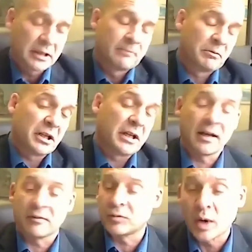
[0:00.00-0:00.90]
You can
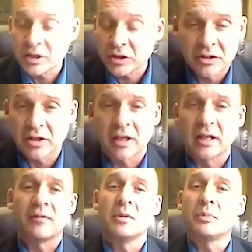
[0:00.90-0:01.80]
have questions, you can
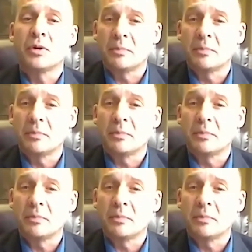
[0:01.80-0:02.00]
have input,